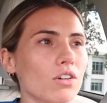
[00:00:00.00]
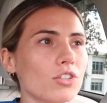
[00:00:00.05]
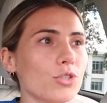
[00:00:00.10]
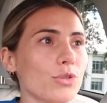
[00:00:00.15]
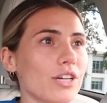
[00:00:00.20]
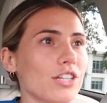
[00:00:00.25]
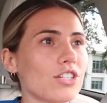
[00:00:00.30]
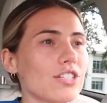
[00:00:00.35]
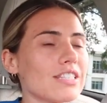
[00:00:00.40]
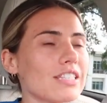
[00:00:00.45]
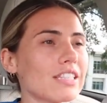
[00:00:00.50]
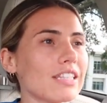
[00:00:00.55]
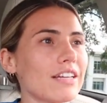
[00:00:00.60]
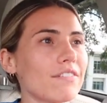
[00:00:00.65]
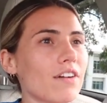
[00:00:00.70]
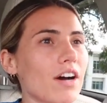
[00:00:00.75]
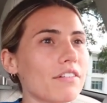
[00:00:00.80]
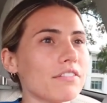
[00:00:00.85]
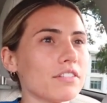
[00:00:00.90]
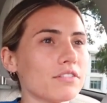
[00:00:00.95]
Do I just
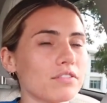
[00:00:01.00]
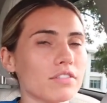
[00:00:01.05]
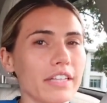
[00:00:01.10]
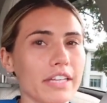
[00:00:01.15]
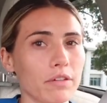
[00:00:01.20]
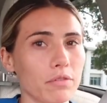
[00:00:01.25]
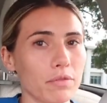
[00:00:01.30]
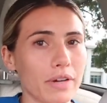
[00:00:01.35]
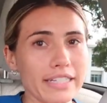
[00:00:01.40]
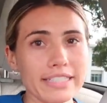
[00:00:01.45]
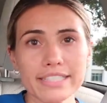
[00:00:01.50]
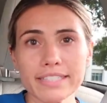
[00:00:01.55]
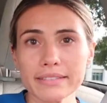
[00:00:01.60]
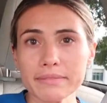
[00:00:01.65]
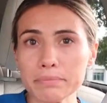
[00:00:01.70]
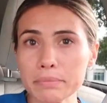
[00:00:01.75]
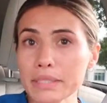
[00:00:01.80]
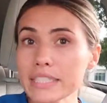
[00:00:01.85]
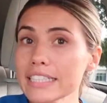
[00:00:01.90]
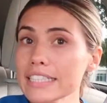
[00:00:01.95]
live off of like rice
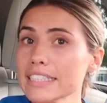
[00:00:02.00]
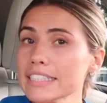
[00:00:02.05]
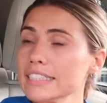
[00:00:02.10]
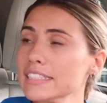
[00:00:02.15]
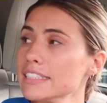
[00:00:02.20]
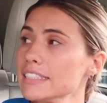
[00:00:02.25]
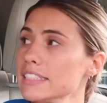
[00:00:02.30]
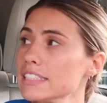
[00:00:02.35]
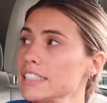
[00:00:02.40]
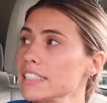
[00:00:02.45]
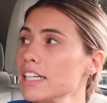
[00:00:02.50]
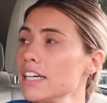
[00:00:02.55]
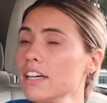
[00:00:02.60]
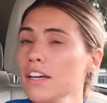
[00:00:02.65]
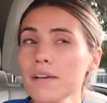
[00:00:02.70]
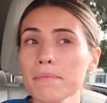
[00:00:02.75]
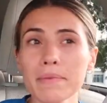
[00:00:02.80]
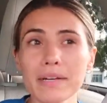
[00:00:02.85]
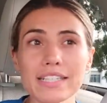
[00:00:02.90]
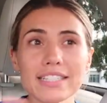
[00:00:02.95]
and beans,
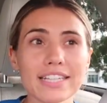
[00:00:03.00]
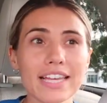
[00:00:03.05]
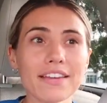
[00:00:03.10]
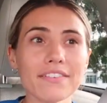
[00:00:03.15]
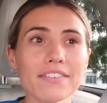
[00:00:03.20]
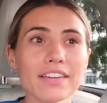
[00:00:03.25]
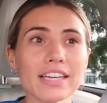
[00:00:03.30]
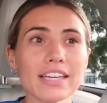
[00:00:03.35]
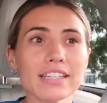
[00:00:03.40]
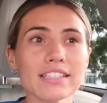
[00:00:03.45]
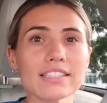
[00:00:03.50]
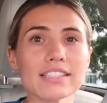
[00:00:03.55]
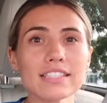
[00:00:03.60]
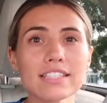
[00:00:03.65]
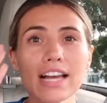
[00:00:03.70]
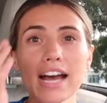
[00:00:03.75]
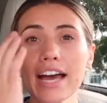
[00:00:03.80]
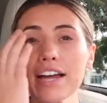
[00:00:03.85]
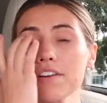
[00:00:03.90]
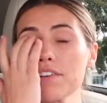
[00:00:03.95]
my
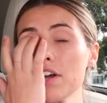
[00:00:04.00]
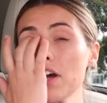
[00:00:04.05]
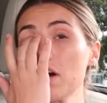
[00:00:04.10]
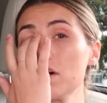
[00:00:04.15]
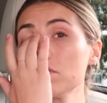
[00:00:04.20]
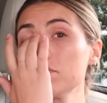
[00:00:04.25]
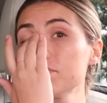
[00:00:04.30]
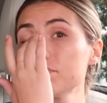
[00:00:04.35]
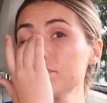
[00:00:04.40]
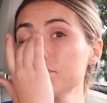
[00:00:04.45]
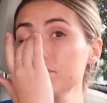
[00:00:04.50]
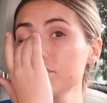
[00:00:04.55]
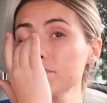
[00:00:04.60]
savings? I don't know.